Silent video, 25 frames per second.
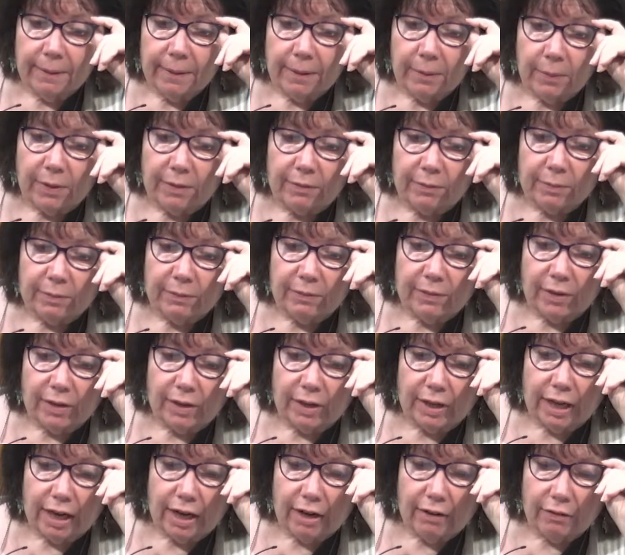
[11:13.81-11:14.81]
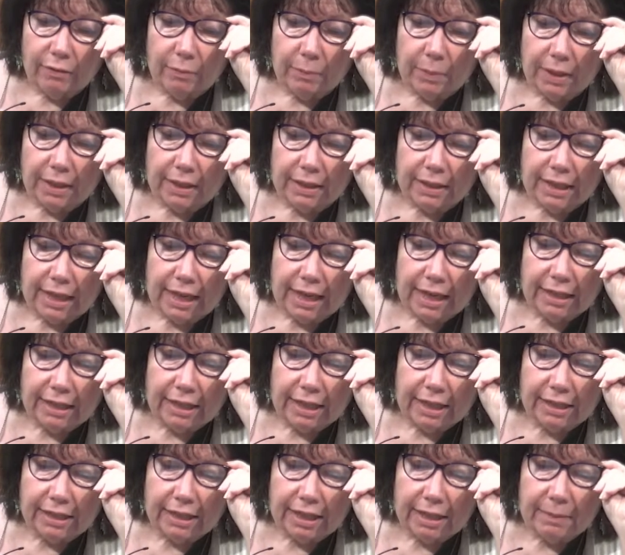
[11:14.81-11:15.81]
We have to be very careful because anti
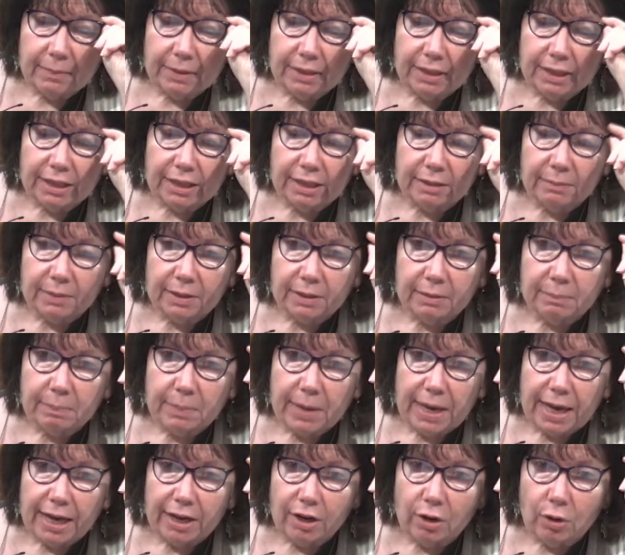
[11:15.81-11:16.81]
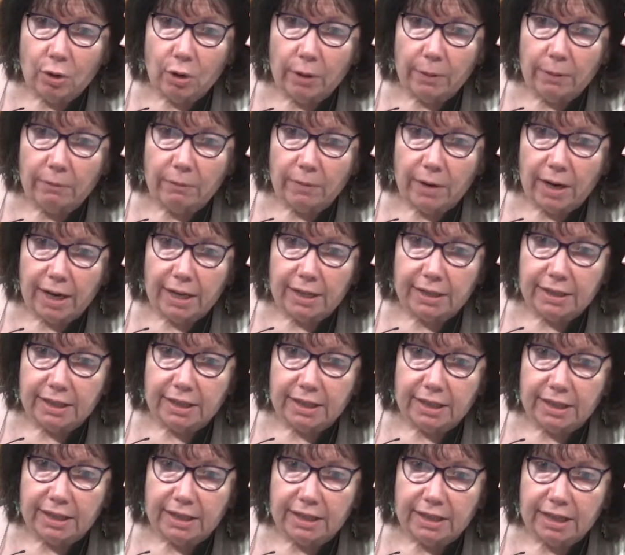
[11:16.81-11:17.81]
Semitism is back on the rise in
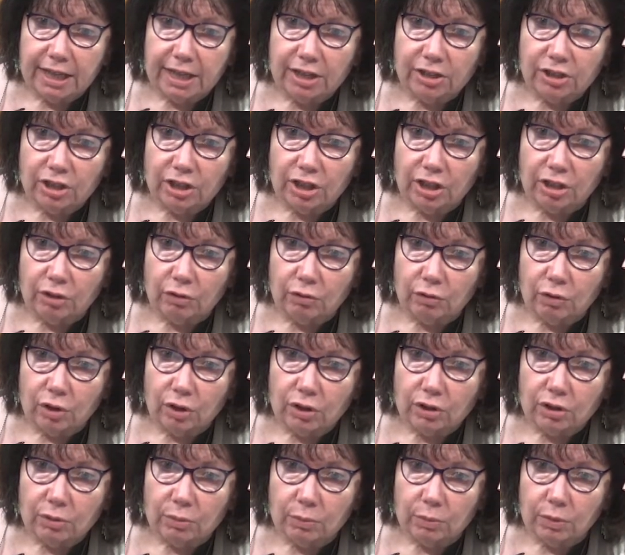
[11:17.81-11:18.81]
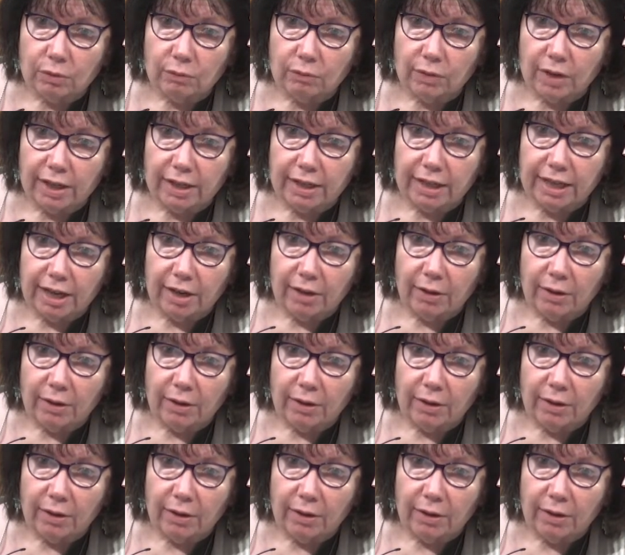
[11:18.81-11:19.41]
this nation and across the world right now.